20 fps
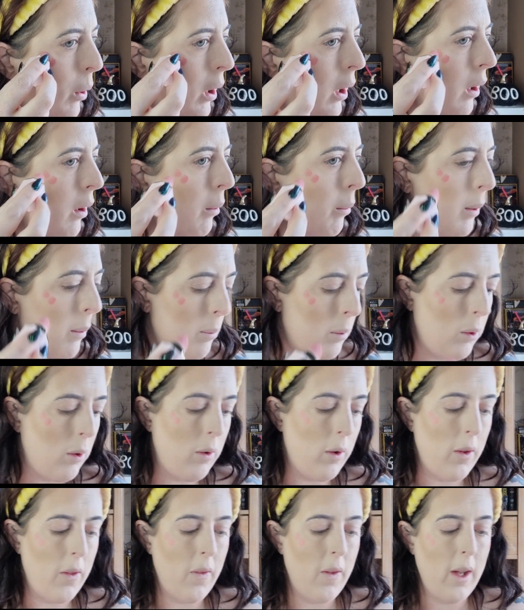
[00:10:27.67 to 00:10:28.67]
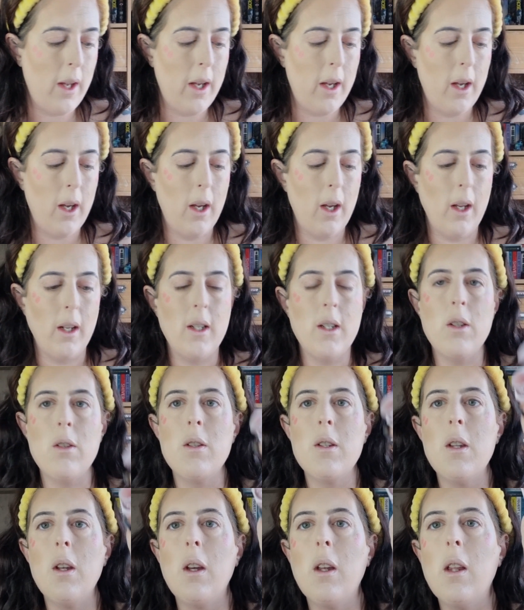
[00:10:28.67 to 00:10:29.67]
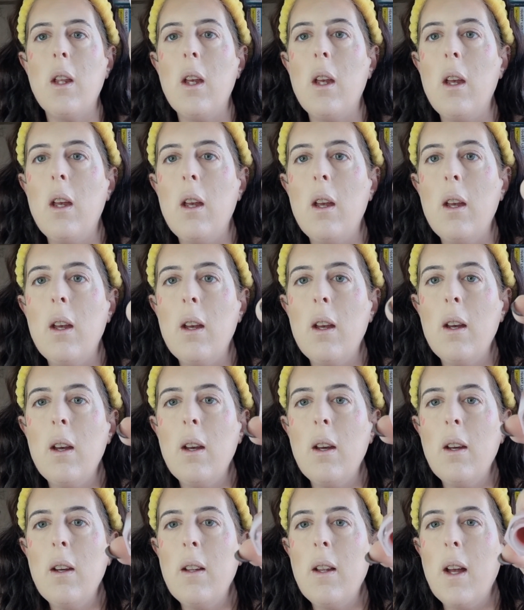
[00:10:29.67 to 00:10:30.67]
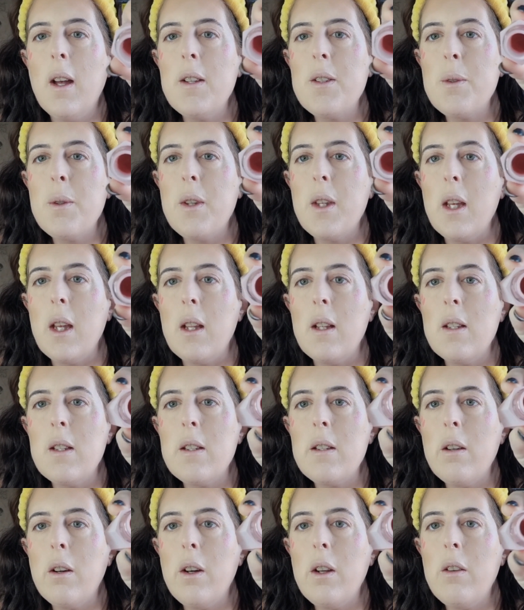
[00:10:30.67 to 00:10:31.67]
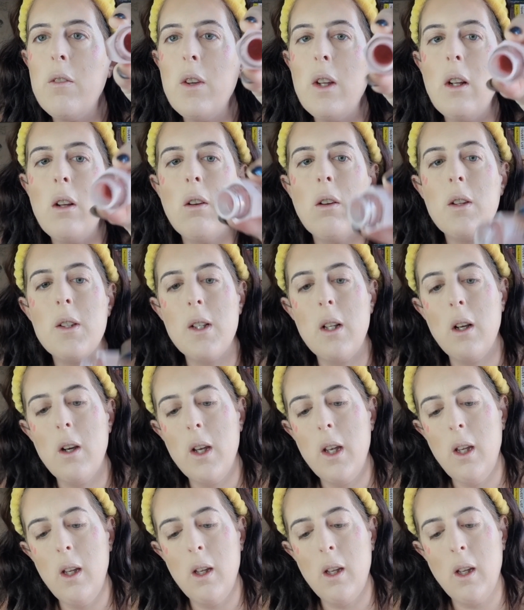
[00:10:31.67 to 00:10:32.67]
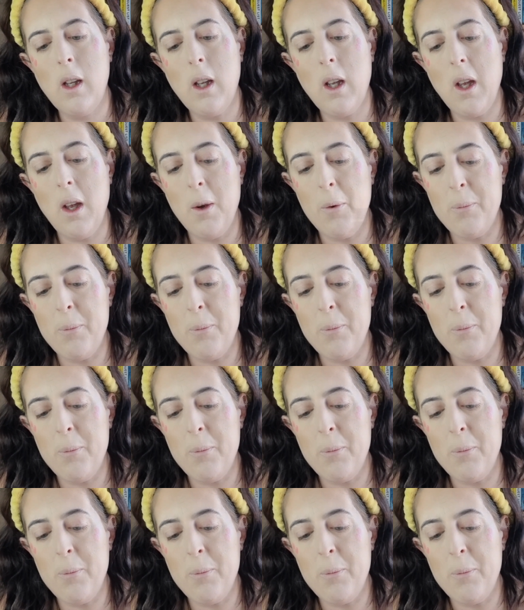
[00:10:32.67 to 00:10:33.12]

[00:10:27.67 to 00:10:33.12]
Put a little bit more on there, and it's just like the. That's what the inside of it looks like.